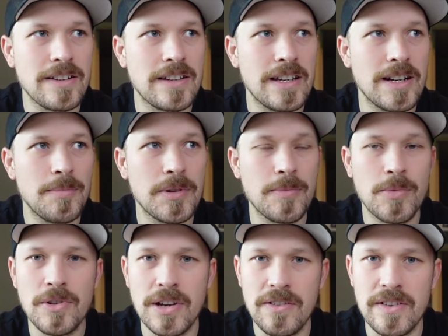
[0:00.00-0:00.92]
you get up in the
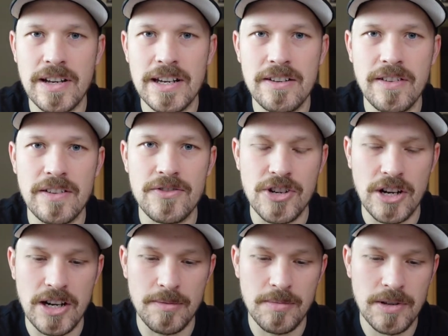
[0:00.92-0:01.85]
morning and have a 9-to-5
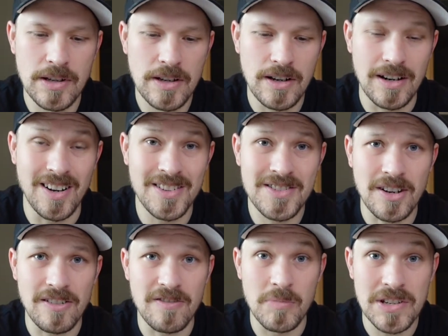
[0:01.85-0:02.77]
job on
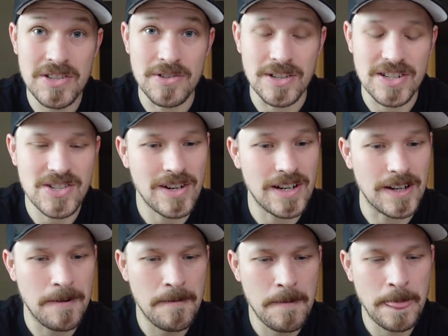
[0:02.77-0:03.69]
Unsolved Mysteries,
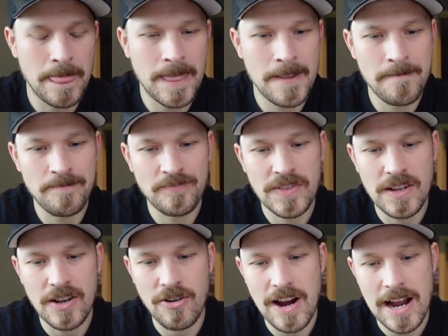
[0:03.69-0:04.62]
trying to
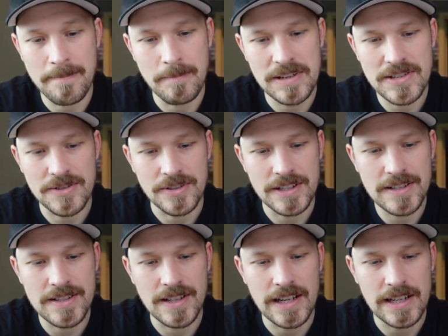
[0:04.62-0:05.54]
crack
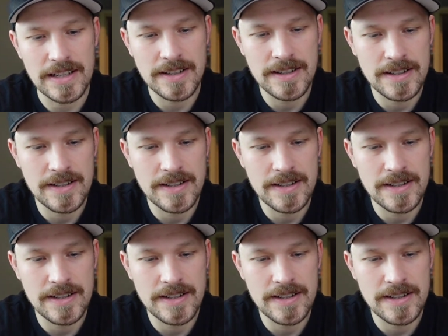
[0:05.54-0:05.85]
mysteries like